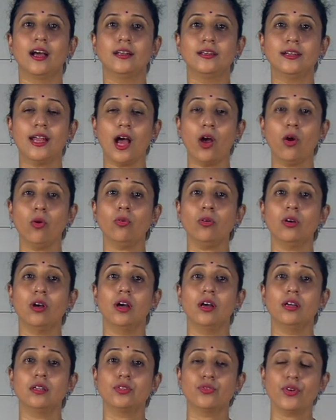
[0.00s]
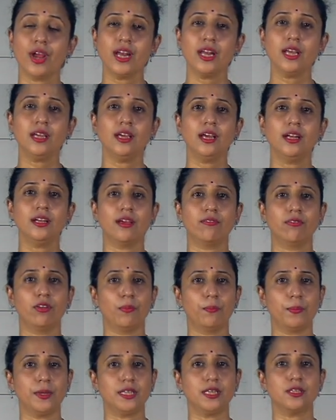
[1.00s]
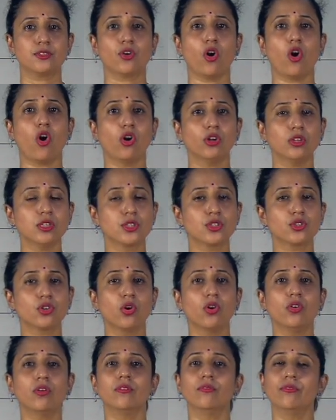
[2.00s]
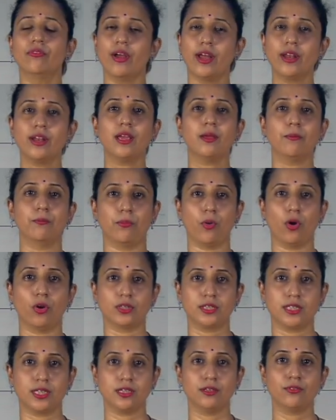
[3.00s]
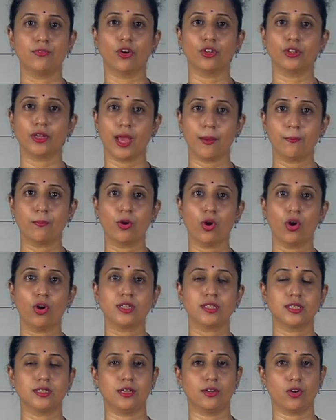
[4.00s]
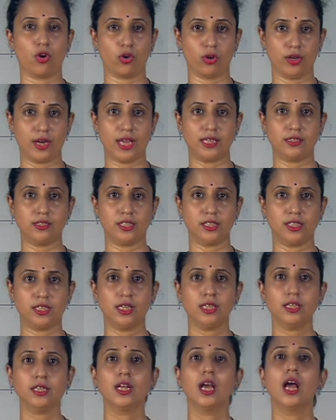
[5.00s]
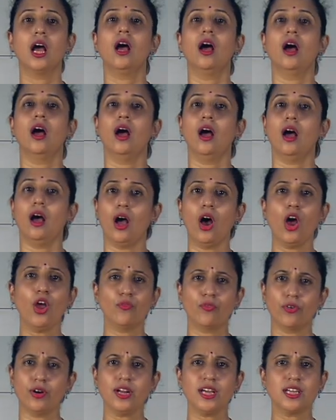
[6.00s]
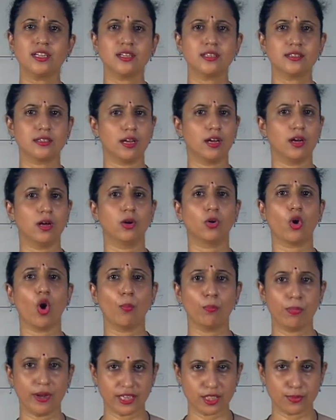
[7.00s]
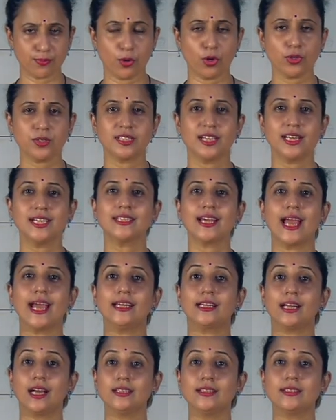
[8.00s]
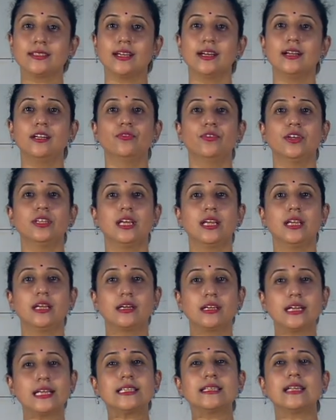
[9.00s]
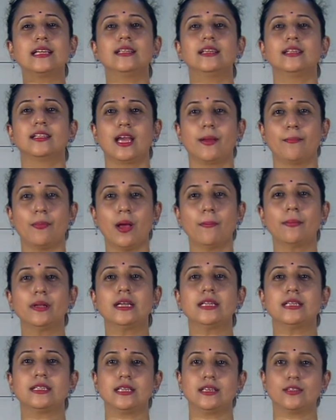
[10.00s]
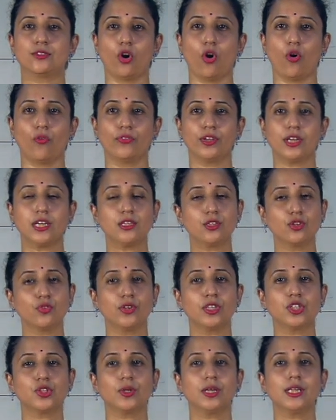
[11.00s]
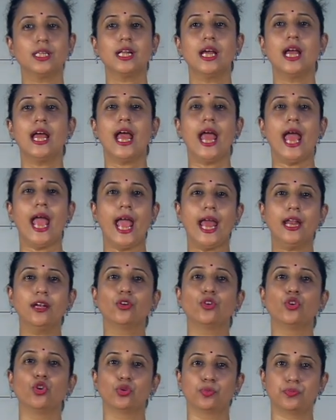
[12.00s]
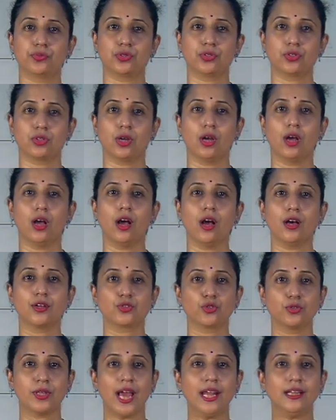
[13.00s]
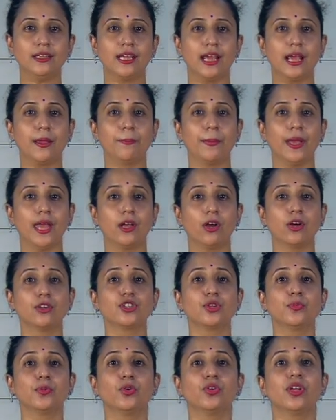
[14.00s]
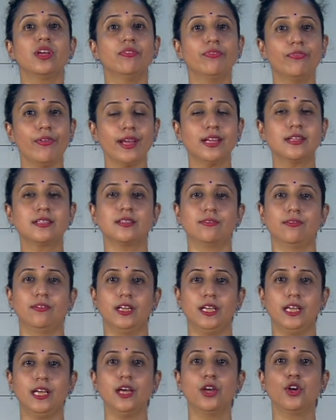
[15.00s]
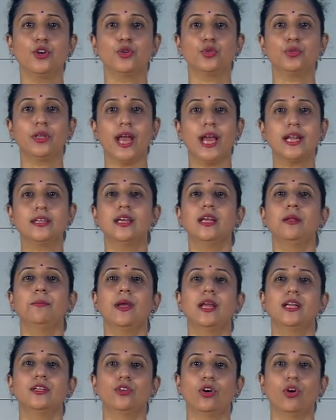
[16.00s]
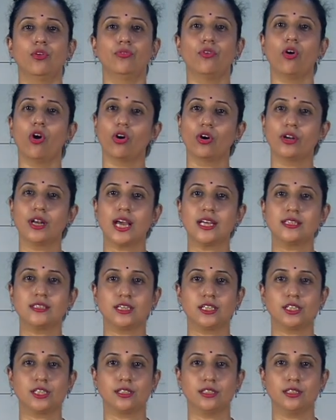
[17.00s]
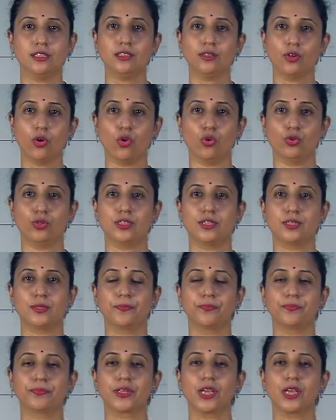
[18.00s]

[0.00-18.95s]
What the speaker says: Now, training and development is also very important for the employees in an organization. However, it is a complex process and concerned with increasing the capabilities of the individual and groups so that they may contribute effectively to the attainment of organizational goals.